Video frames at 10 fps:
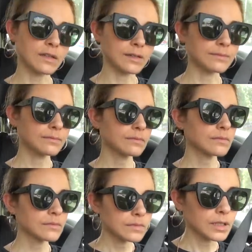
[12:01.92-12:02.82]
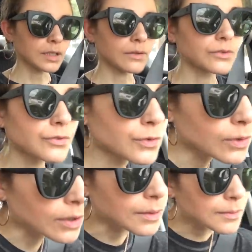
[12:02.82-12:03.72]
a, you know,
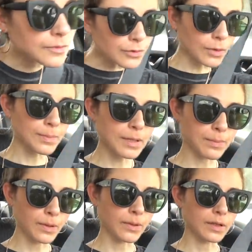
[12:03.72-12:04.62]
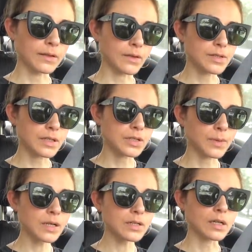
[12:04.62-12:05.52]
for for people in those
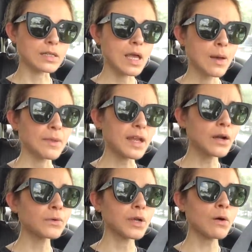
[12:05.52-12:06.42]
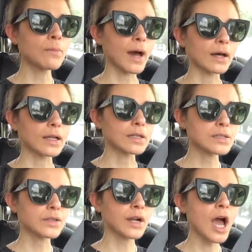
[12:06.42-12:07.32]
situations, but they don't know about it,
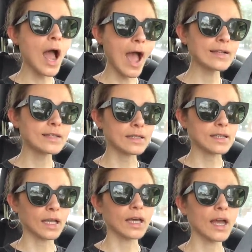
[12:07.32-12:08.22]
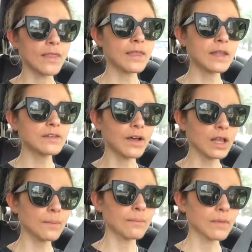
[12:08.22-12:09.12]
so they're not accessing it. And then they
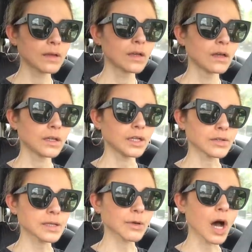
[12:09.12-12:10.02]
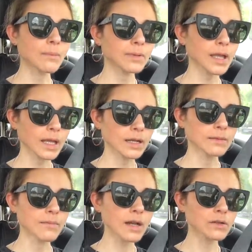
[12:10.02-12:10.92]
develop, you know, some complicated
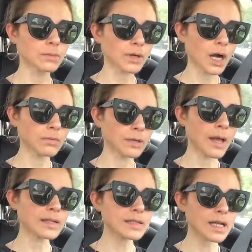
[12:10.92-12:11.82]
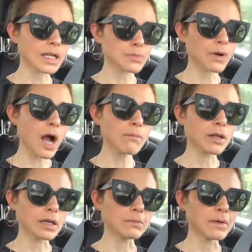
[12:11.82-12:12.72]
medical problem, end stage
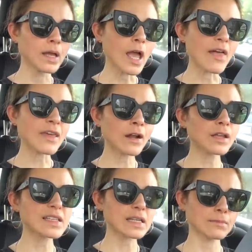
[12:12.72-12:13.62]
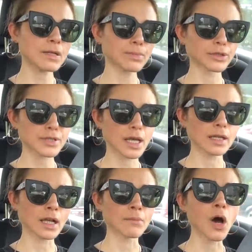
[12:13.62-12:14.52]
problem, and then all of a sudden people are
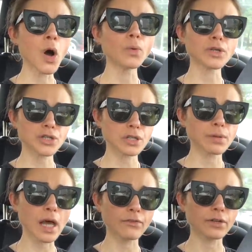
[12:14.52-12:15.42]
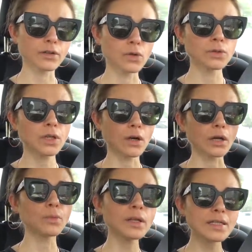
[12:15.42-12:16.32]
telling them, "Oh, we should apply for a gold
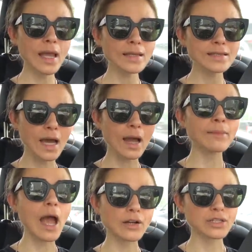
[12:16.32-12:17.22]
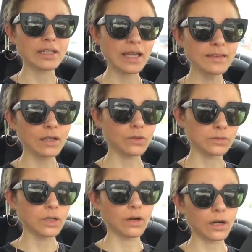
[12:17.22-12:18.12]
card." Well, it takes time to actually get the
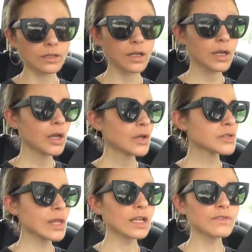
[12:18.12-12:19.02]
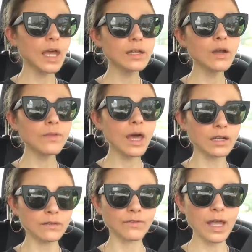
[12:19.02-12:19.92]
gold card. So like if they had known that
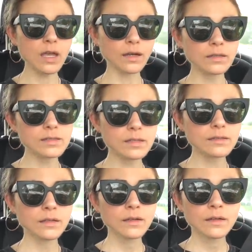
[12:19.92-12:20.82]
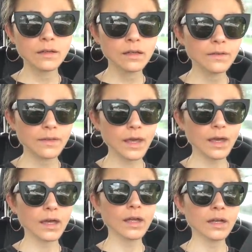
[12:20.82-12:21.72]
in advance,
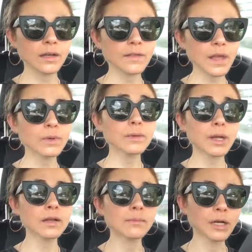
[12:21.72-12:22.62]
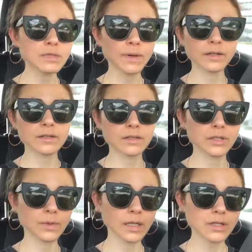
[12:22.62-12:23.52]
then they would have been in a much better
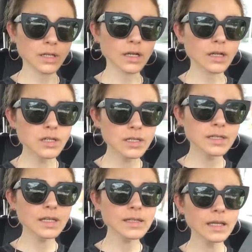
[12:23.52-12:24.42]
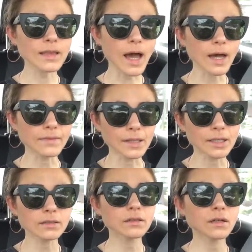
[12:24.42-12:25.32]
situation. It's just things like that
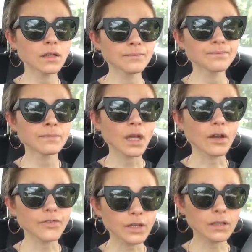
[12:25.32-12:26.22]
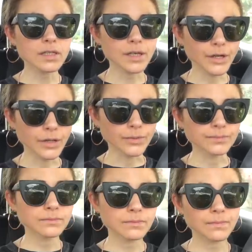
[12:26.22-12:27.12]
that I feel as
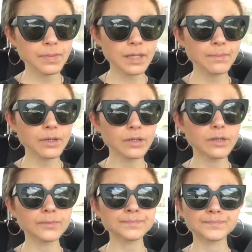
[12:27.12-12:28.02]
though people